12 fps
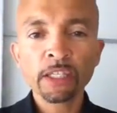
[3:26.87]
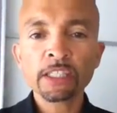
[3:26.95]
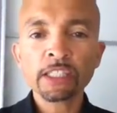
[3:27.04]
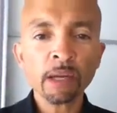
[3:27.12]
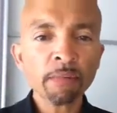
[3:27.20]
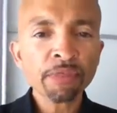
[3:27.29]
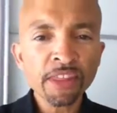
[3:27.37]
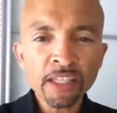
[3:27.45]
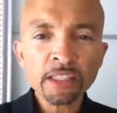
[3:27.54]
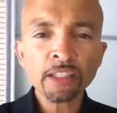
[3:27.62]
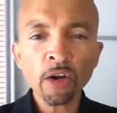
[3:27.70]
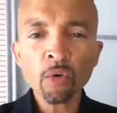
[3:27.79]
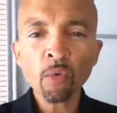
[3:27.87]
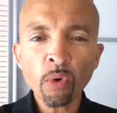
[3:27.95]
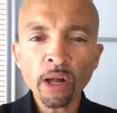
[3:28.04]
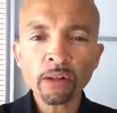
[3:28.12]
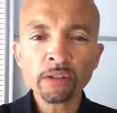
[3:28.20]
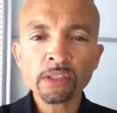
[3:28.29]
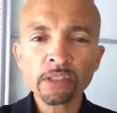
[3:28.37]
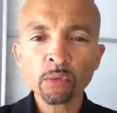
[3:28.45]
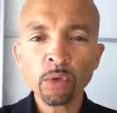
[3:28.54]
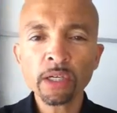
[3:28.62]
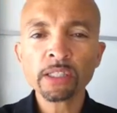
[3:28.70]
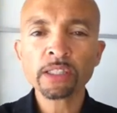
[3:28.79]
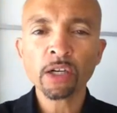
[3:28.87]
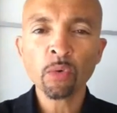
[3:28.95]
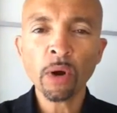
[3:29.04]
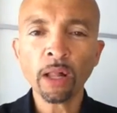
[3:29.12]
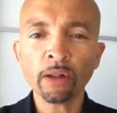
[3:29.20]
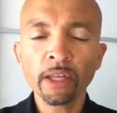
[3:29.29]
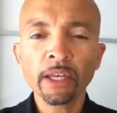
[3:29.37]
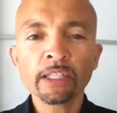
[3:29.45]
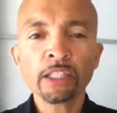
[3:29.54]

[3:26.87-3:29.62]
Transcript: Some things don't work so well.